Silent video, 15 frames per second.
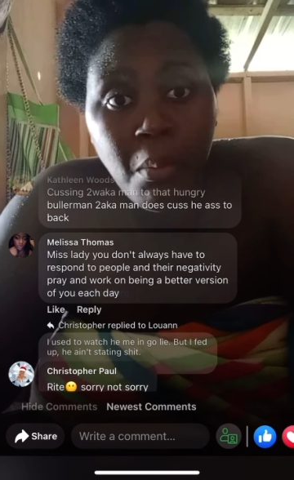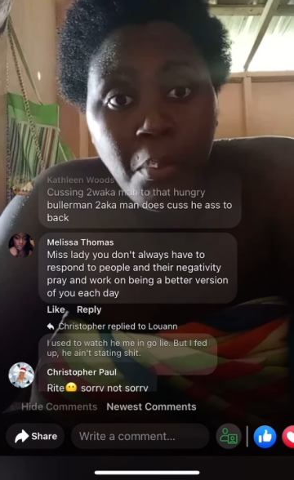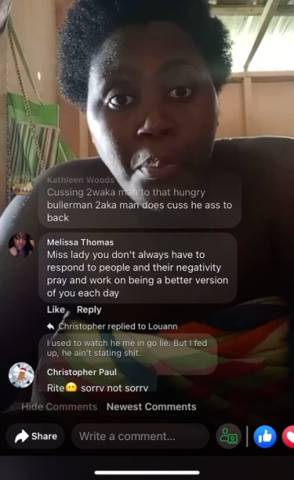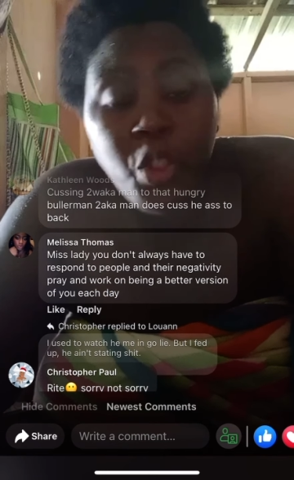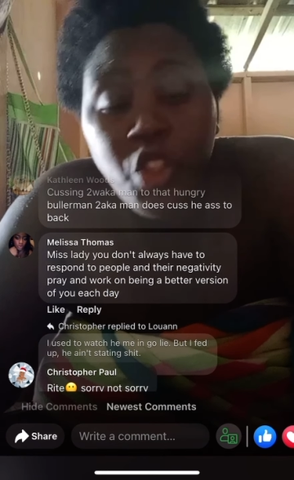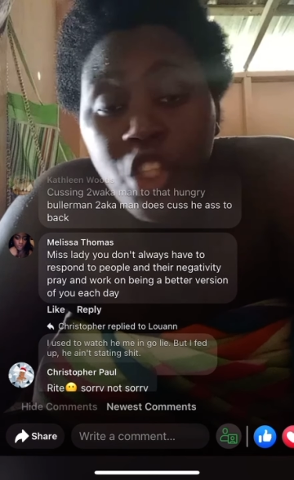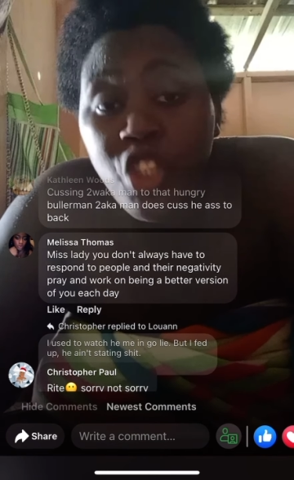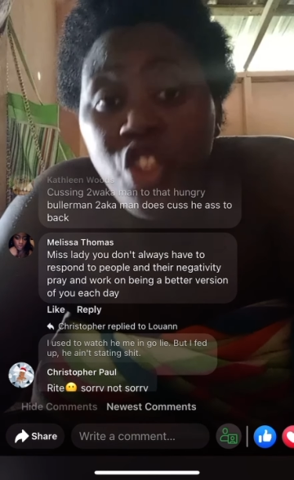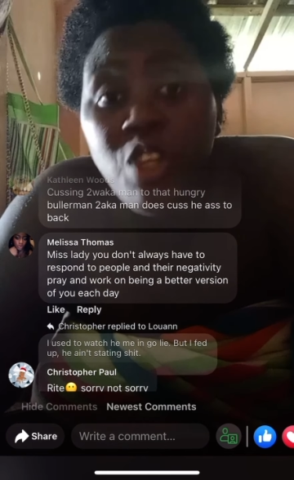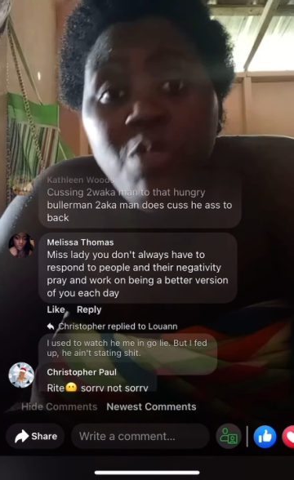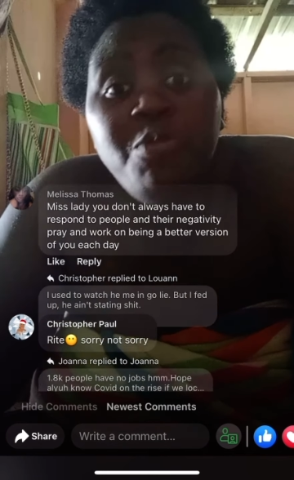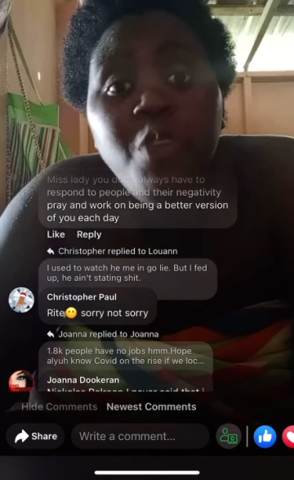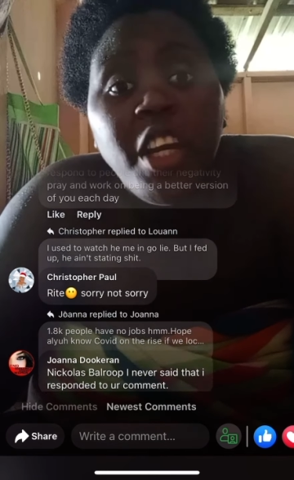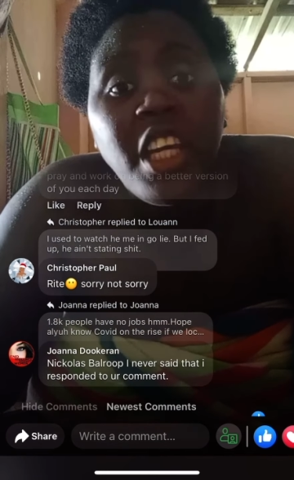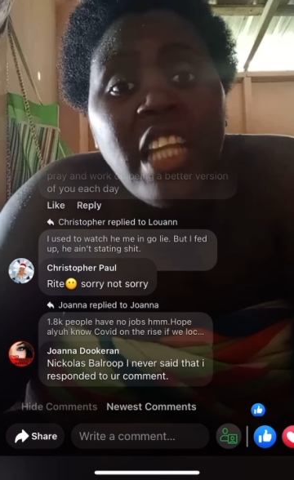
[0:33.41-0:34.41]
Pushing she
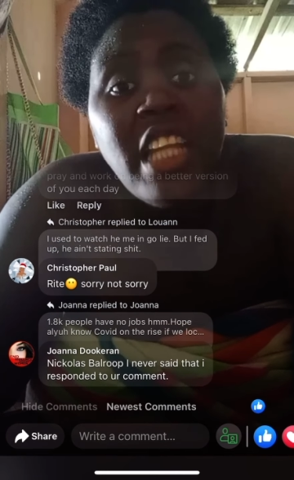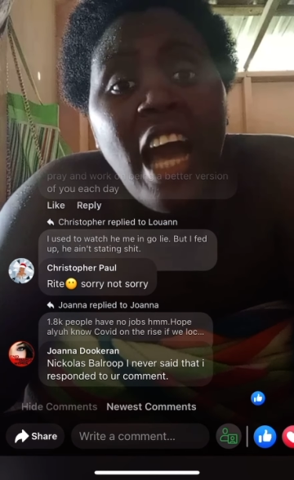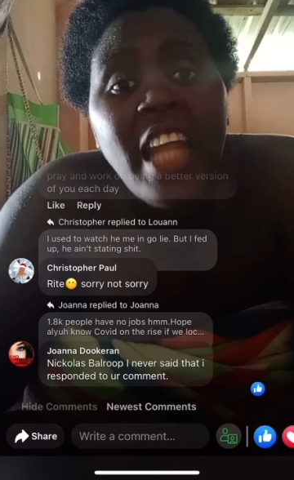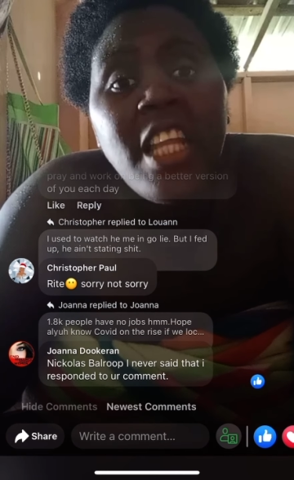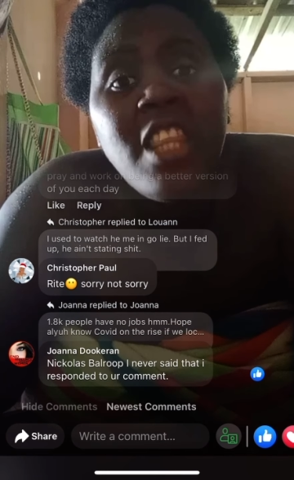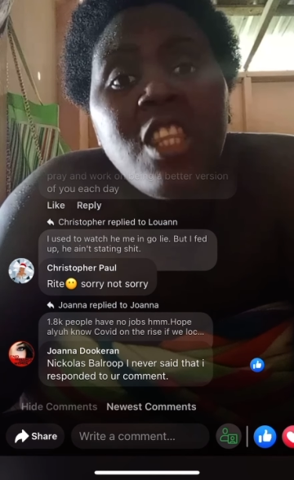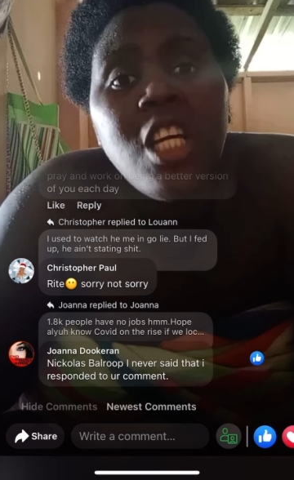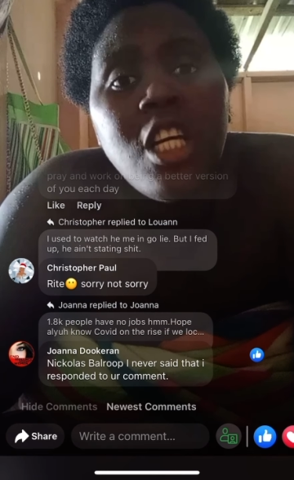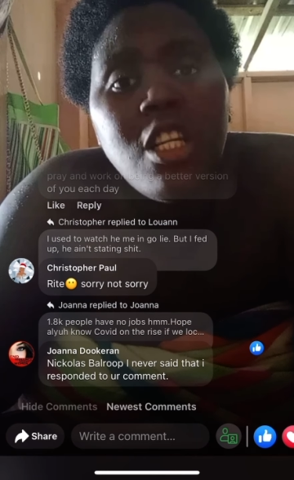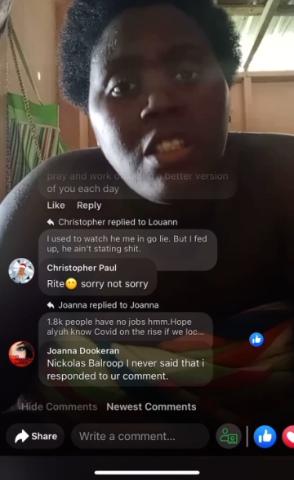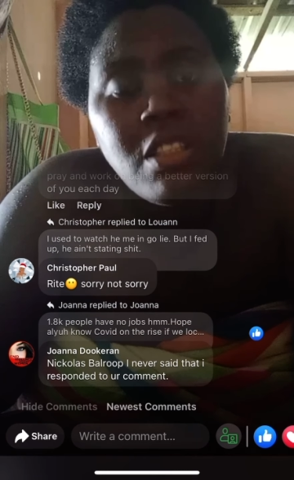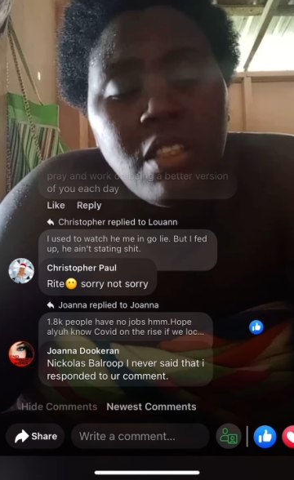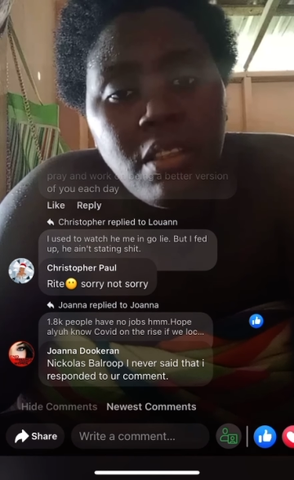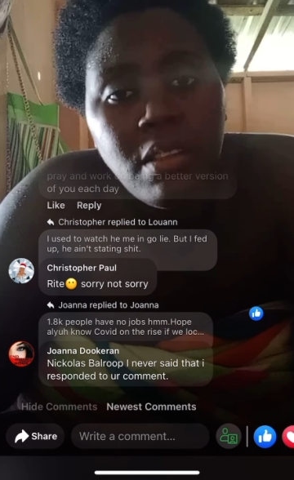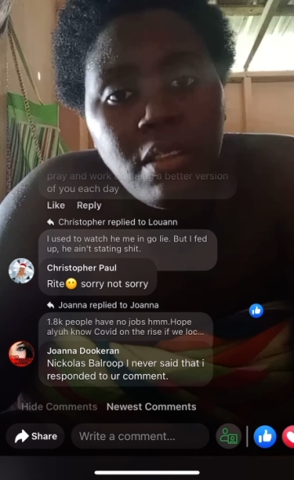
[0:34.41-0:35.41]
fucking hand in
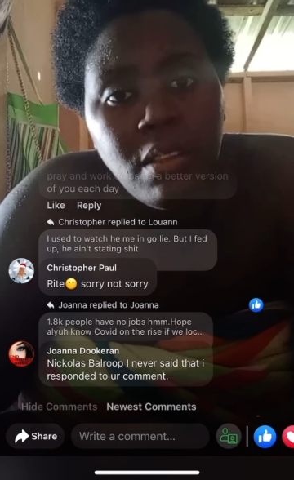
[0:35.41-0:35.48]
dirt.